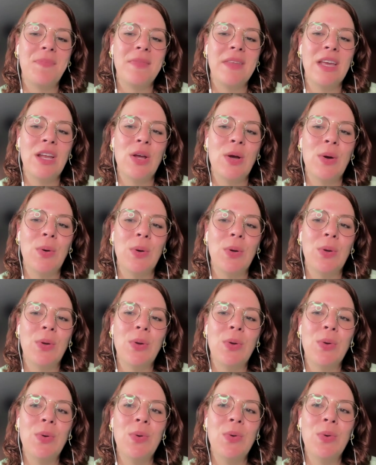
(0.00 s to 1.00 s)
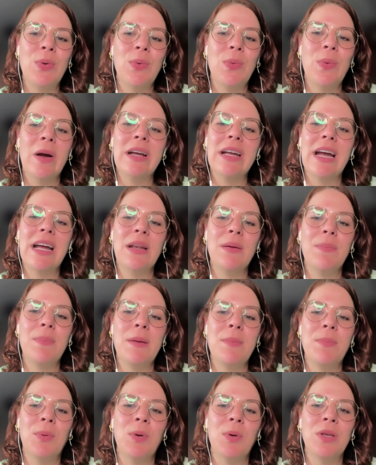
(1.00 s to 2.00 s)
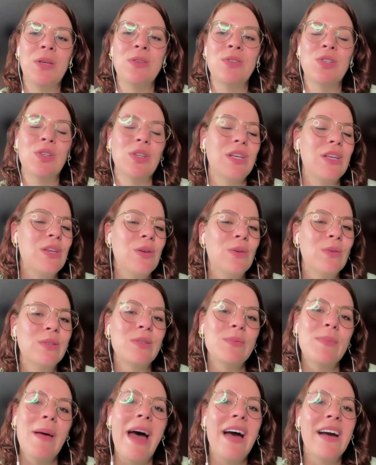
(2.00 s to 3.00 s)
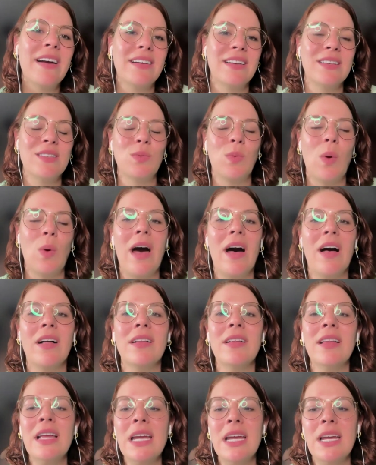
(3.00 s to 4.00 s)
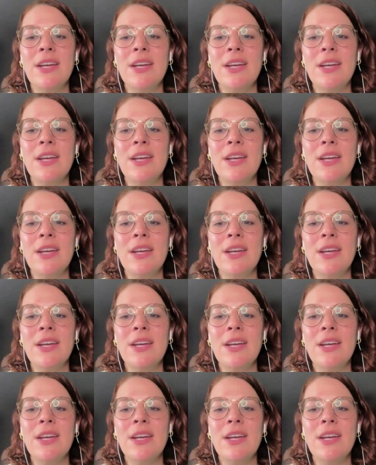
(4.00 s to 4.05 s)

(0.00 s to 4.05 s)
what kind of people usually use Mac as well.